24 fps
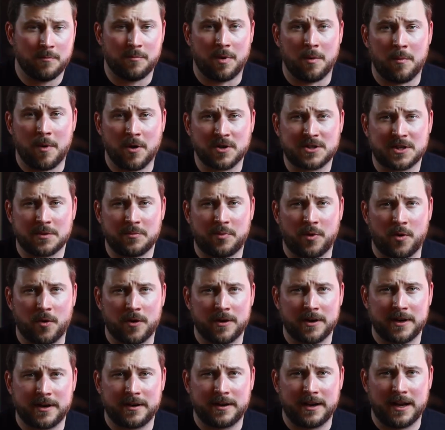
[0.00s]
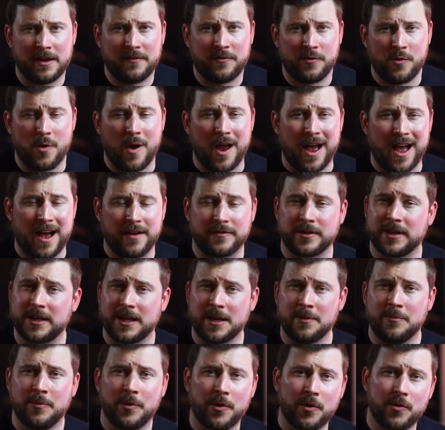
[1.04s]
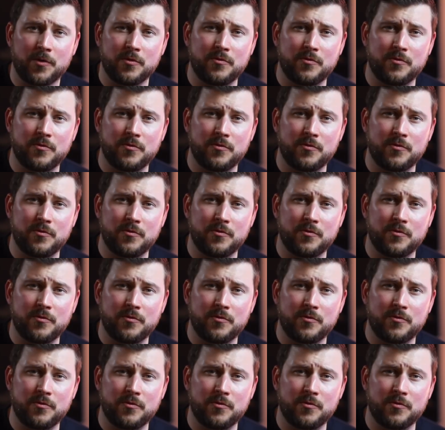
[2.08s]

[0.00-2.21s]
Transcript: But most important, if you have a gimbal,